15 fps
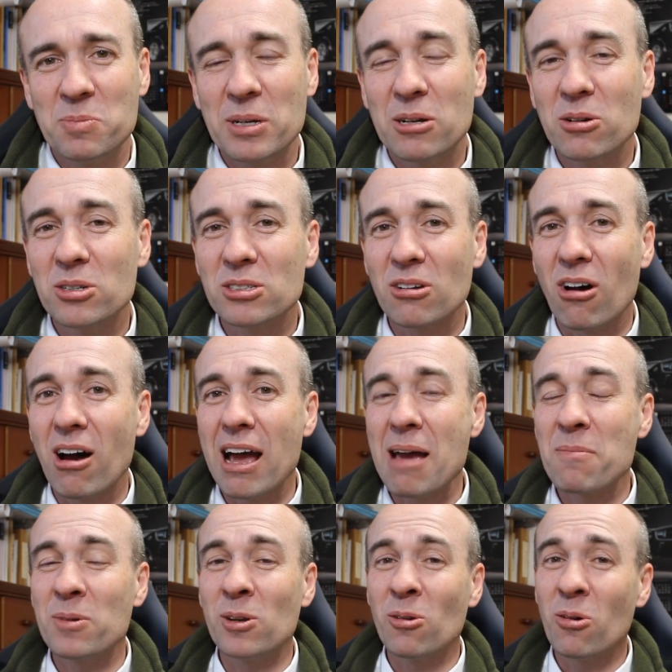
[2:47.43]
Because I
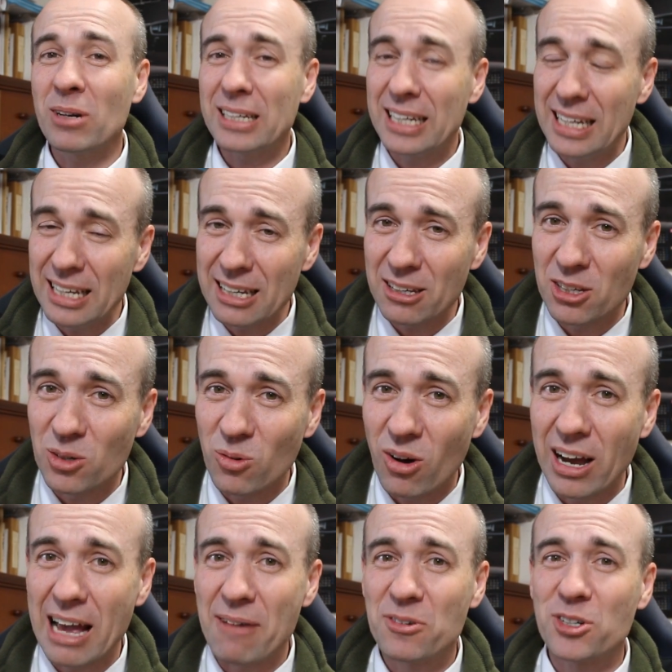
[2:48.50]
am not kidding you,
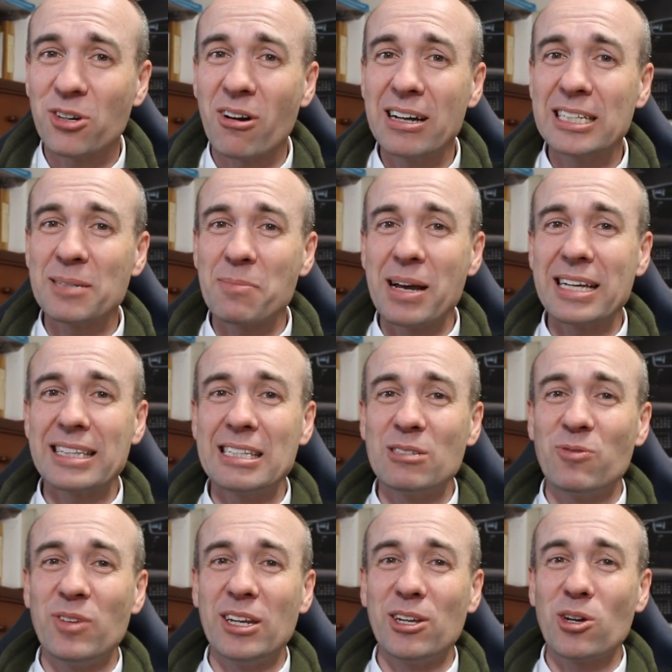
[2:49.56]
I have tried to make this
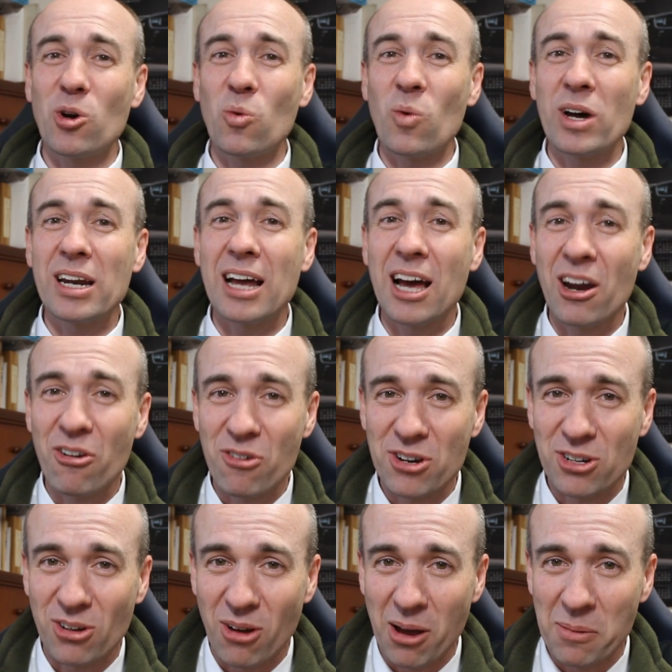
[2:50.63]
video
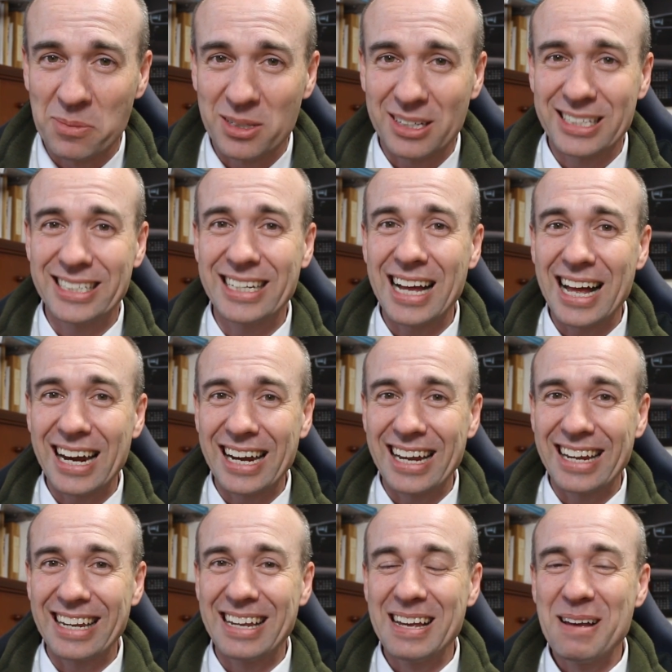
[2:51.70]
100 times. I started
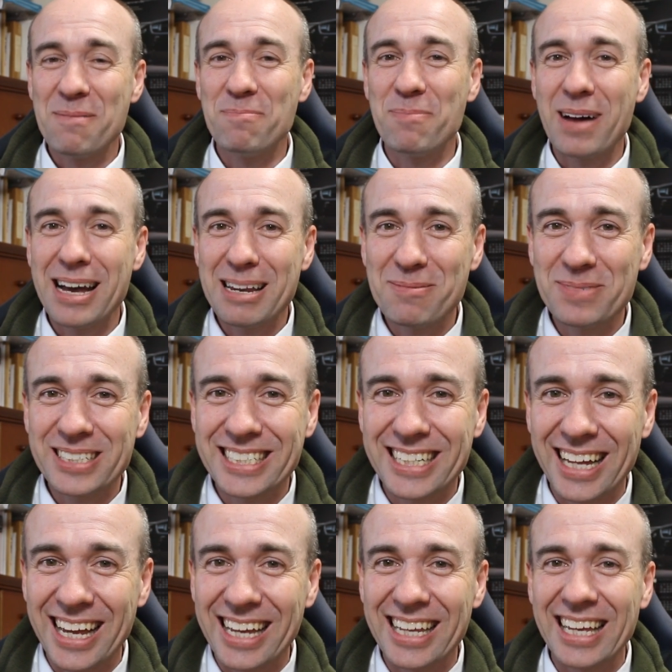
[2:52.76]
it, made a
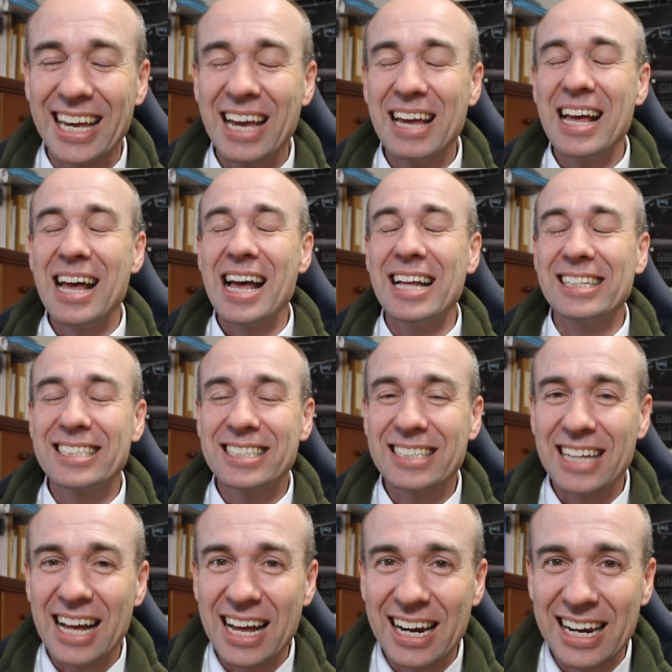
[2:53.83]
mistake, and
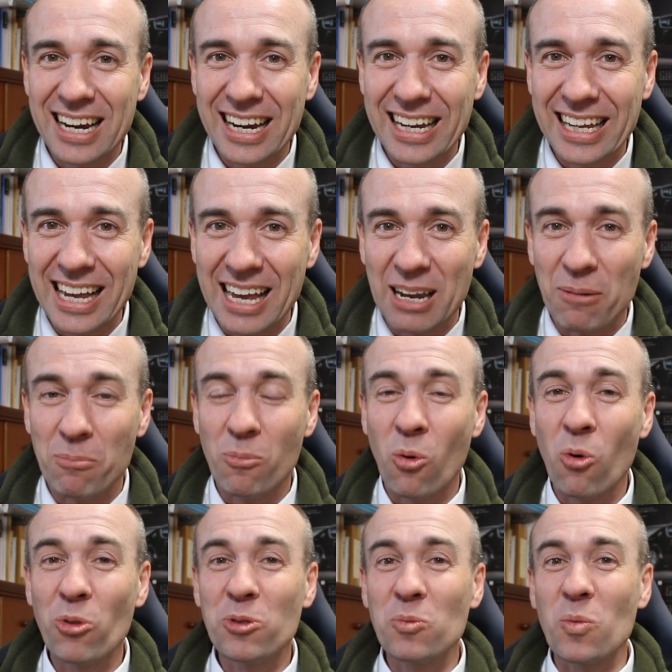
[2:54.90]
started it again
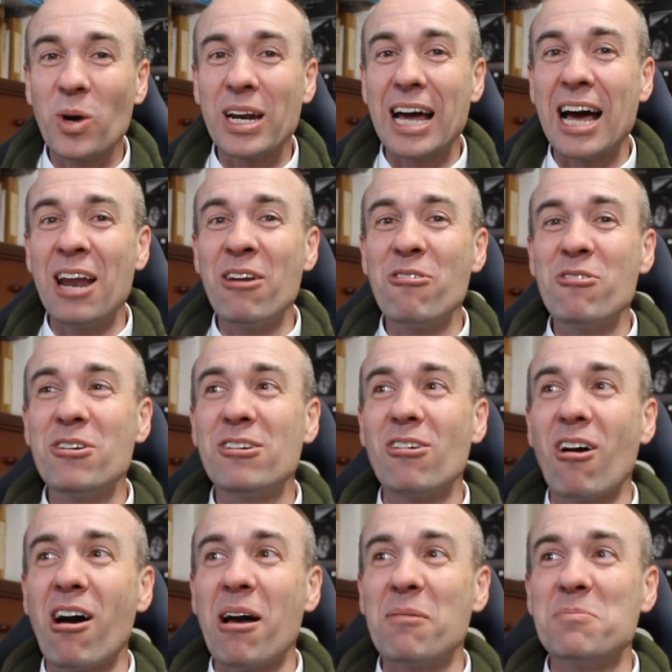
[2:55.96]
more than 100
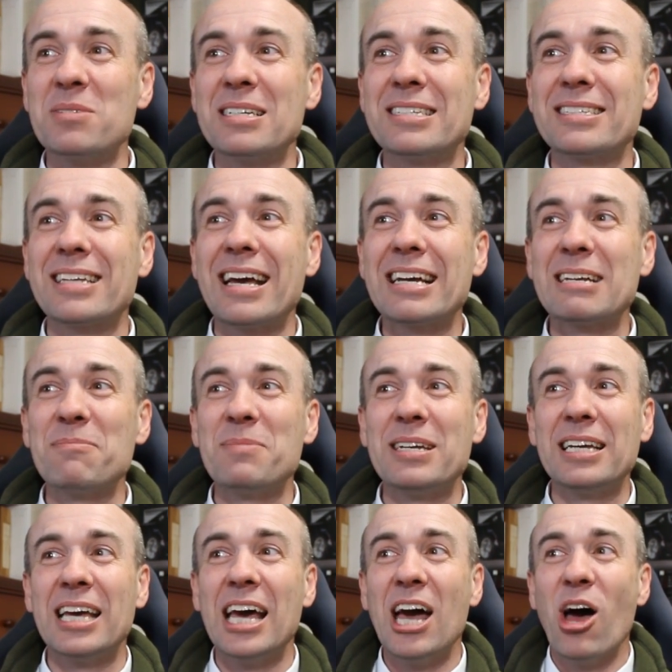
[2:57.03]
times. It's taken
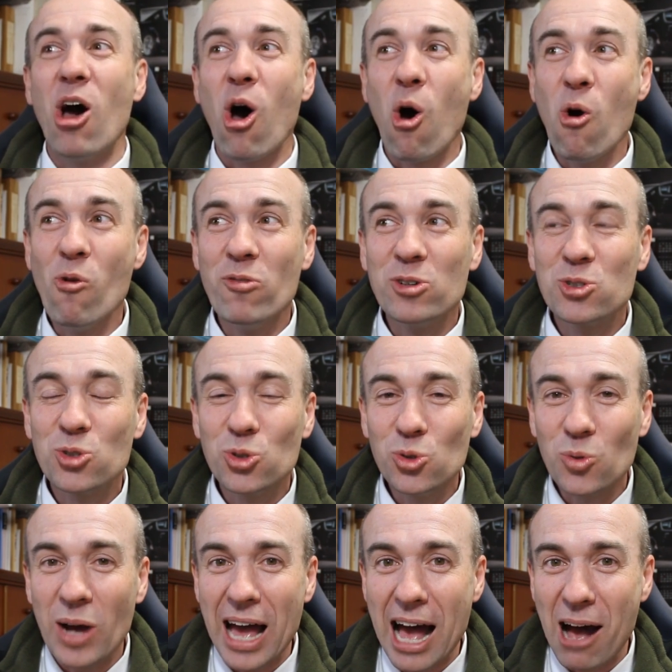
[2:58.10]
me over
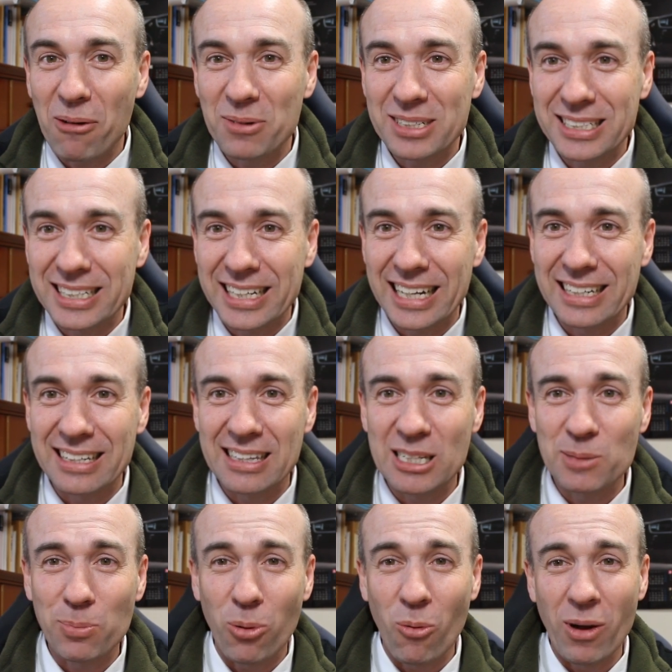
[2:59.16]
two hours to get to
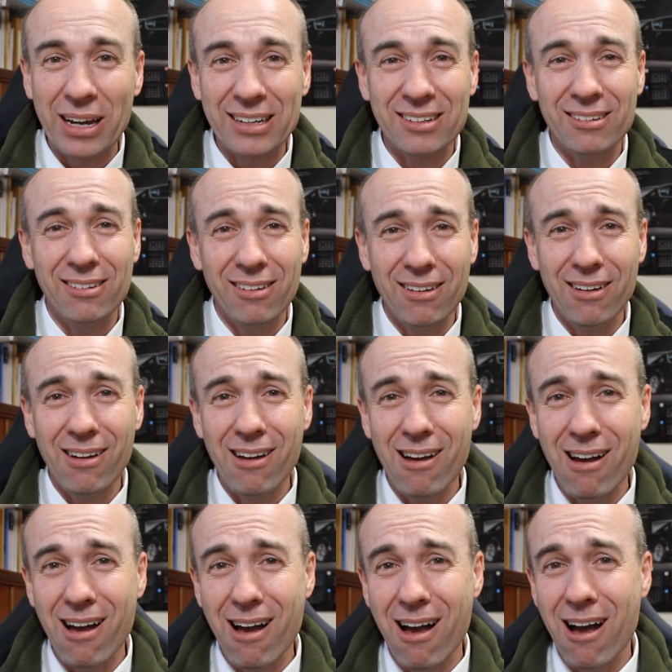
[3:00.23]
this point.
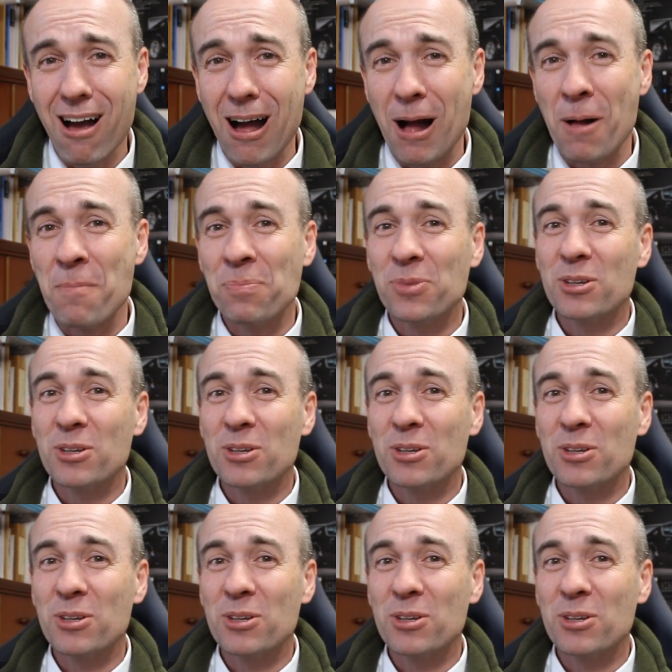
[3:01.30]
Oh!